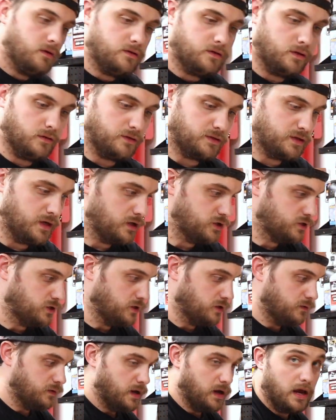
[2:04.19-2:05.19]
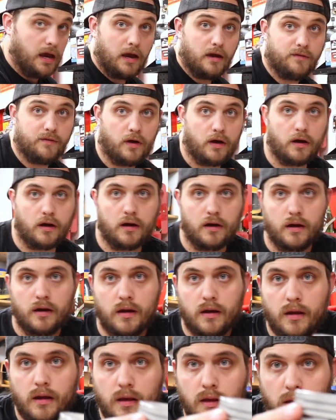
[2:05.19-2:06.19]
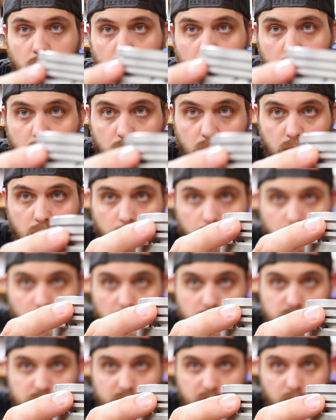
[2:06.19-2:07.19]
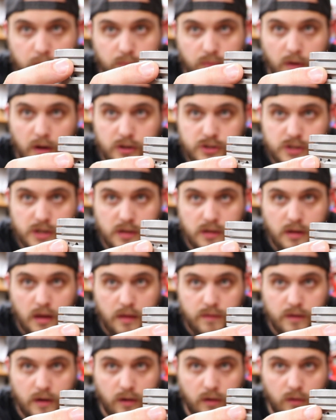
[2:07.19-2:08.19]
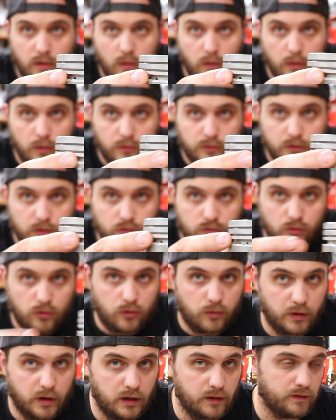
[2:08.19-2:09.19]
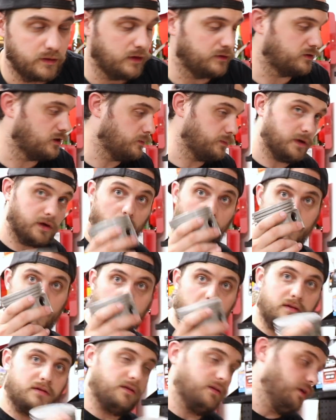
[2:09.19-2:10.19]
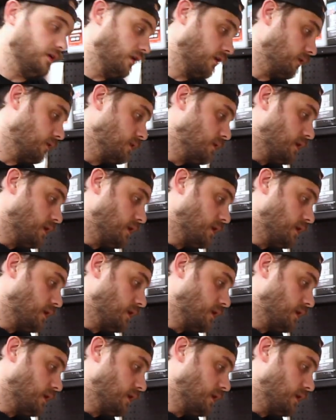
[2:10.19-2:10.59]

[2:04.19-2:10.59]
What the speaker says: So essentially we have our compression, and then our oil control ring that's going to be going on to here.